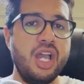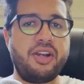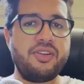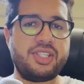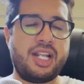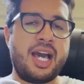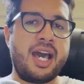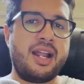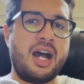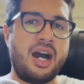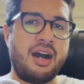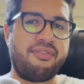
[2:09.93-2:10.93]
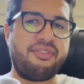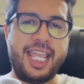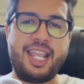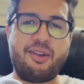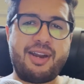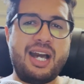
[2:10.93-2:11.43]
There is a lot of
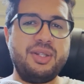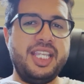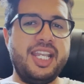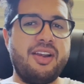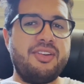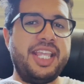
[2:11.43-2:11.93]
playing around here.